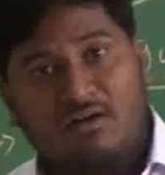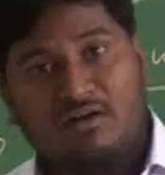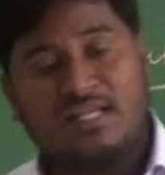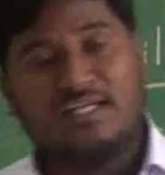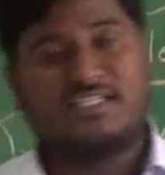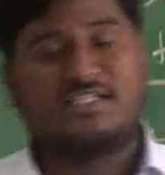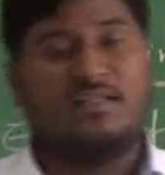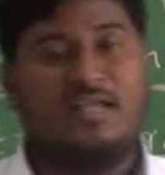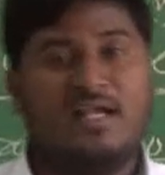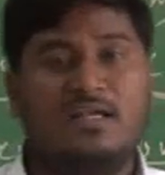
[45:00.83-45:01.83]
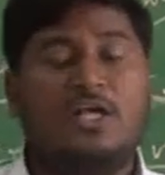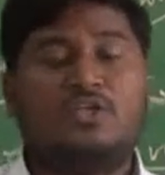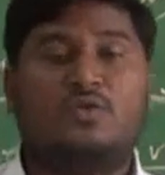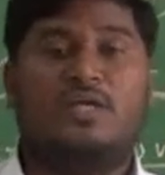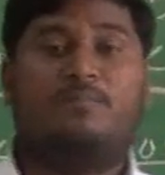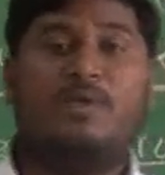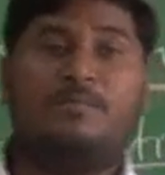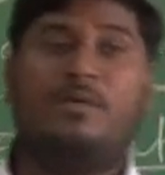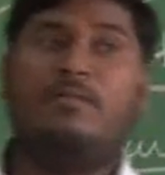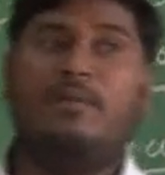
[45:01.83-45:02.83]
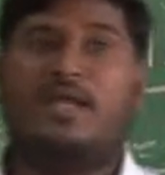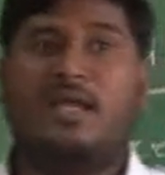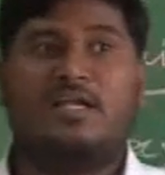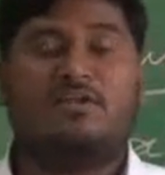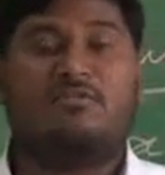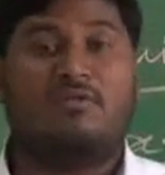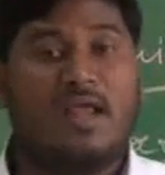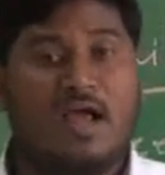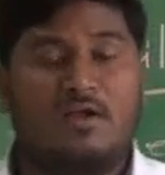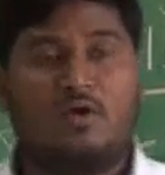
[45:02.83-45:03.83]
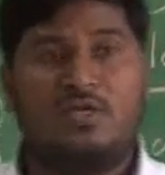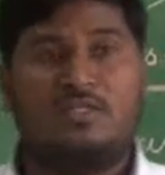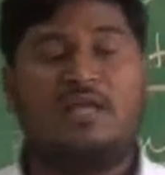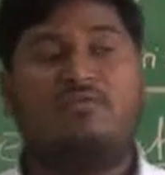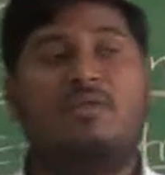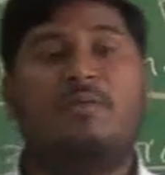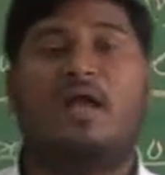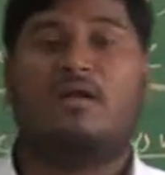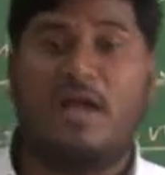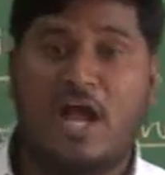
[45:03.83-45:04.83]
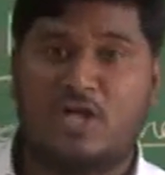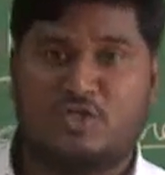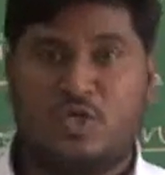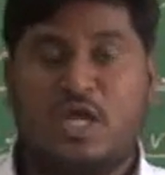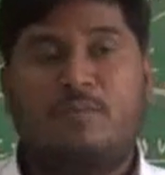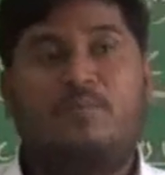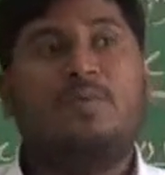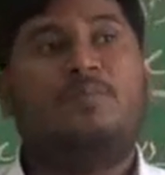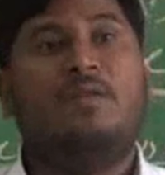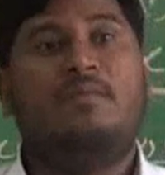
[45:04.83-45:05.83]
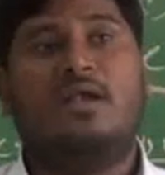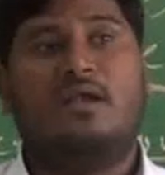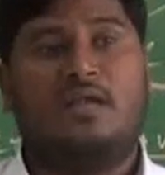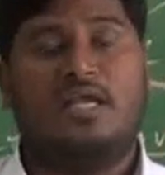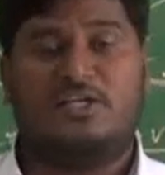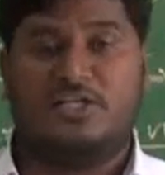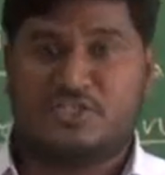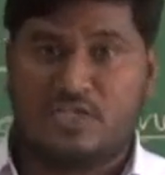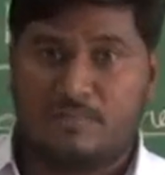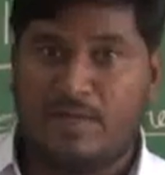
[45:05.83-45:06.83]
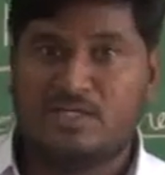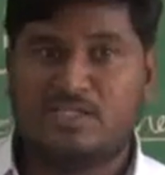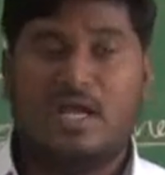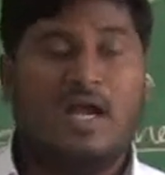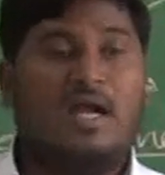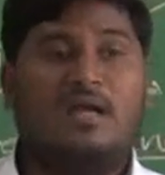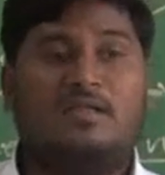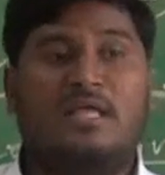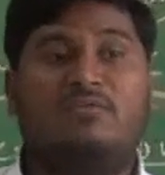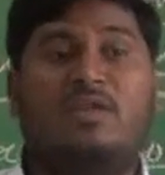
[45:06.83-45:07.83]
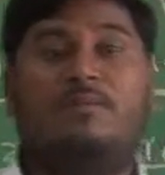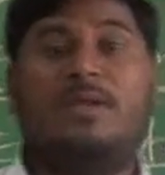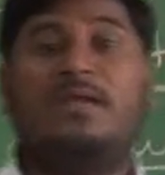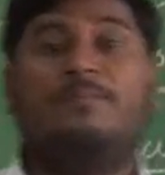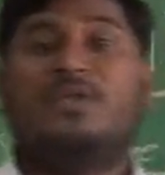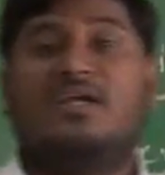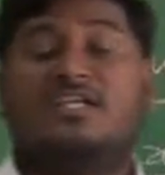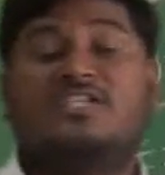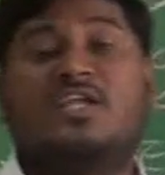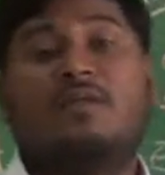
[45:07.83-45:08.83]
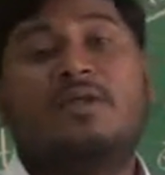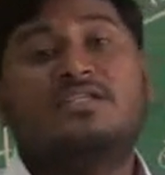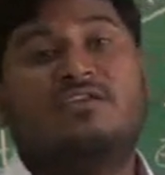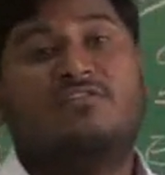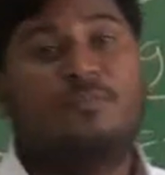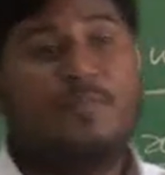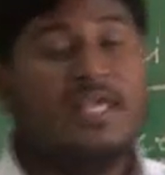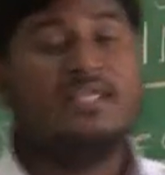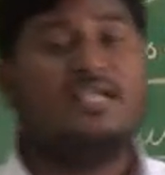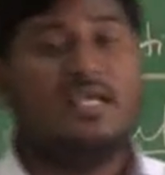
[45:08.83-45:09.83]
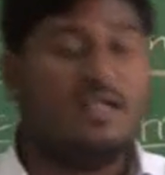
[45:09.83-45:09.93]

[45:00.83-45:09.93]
on that, so that people may get riot. No, there will be a riot. People may get disturbance and there will be disturbance of peace